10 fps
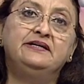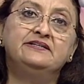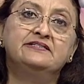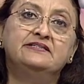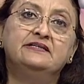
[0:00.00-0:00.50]

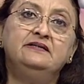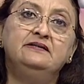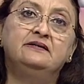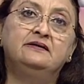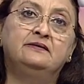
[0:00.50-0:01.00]
It is the
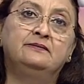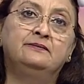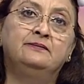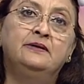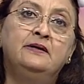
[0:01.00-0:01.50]

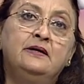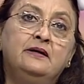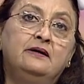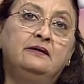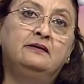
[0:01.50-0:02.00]

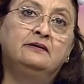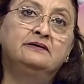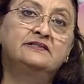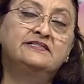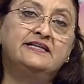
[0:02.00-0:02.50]
uh,
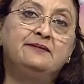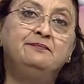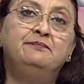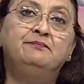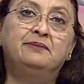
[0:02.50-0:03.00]
uh,
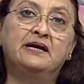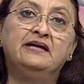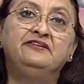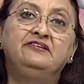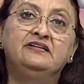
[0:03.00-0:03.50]
stem,
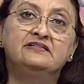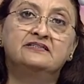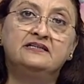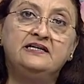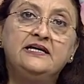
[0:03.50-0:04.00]

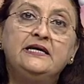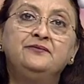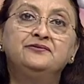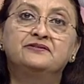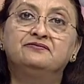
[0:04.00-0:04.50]
branches,
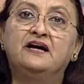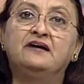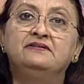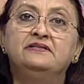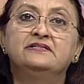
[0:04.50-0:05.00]
leaves,
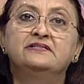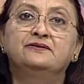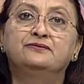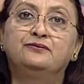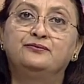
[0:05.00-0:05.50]
flowers,
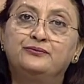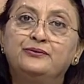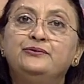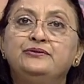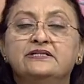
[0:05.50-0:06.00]

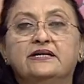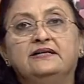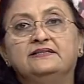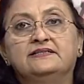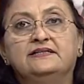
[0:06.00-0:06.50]
roots
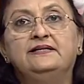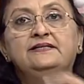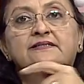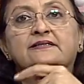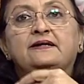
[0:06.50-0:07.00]
and
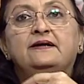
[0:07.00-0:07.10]
seeds.